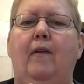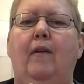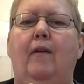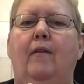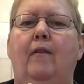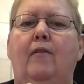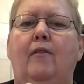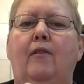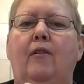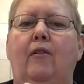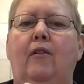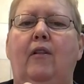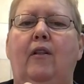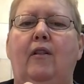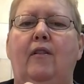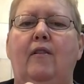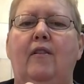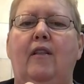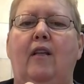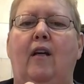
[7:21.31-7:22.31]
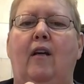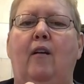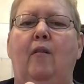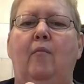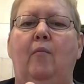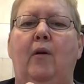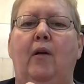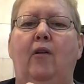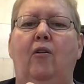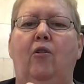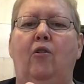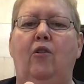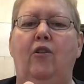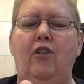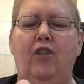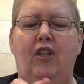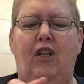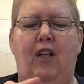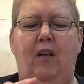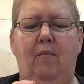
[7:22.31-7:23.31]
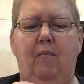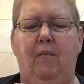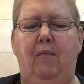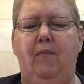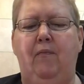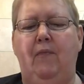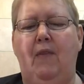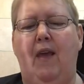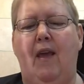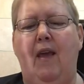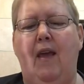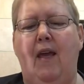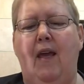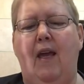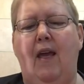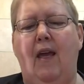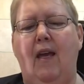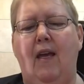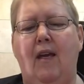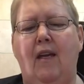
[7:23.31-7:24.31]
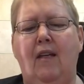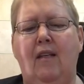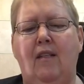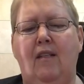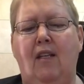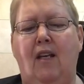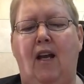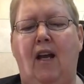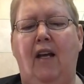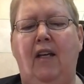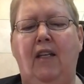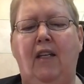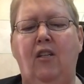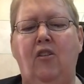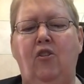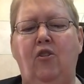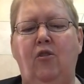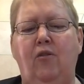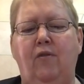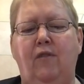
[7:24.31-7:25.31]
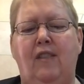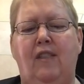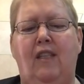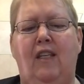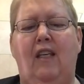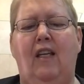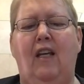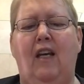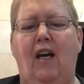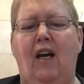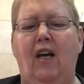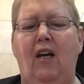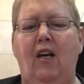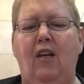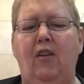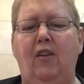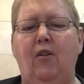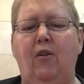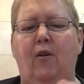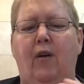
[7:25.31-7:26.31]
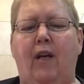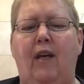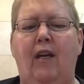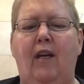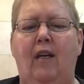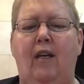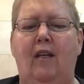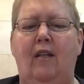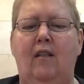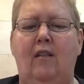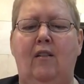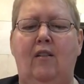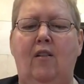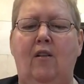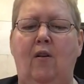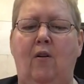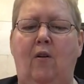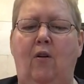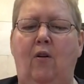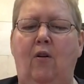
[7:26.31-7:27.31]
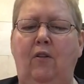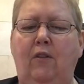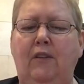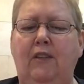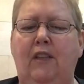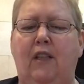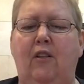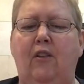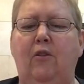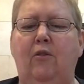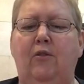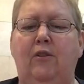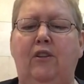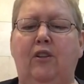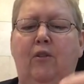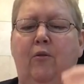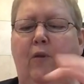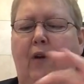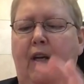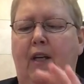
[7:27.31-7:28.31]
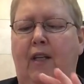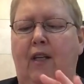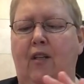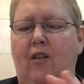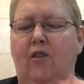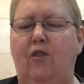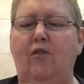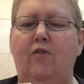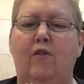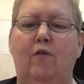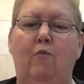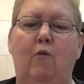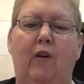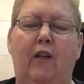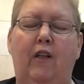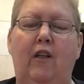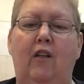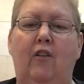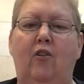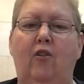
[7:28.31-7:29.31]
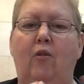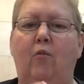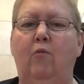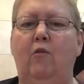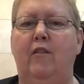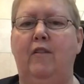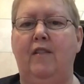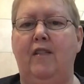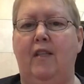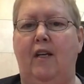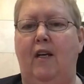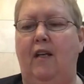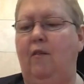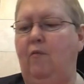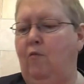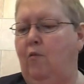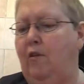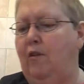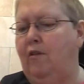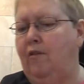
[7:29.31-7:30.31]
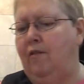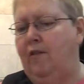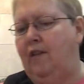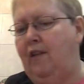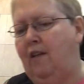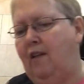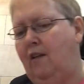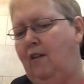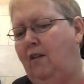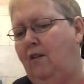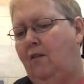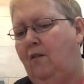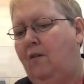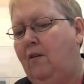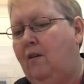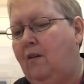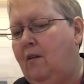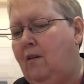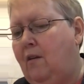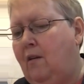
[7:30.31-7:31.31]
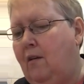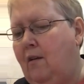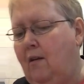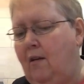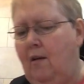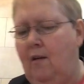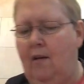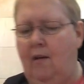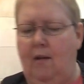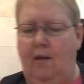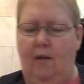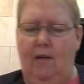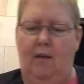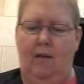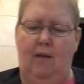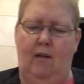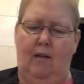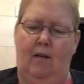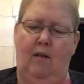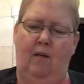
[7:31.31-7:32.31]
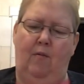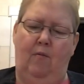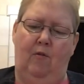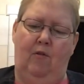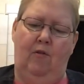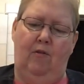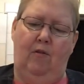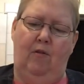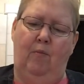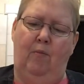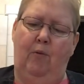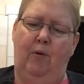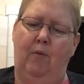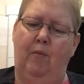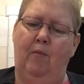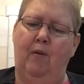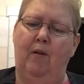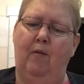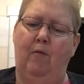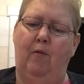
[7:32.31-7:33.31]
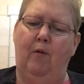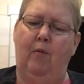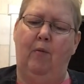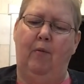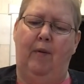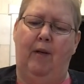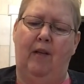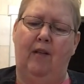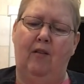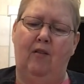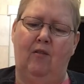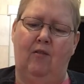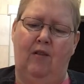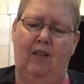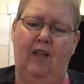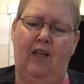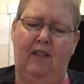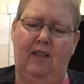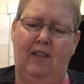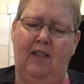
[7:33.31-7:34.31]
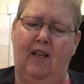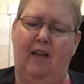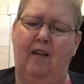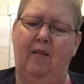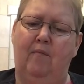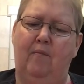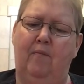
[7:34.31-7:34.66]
So you can see I have my heart shape. And I can use the other end also, so I could use one color on one side and one on the other. And I'm going to put my rubber band on that side.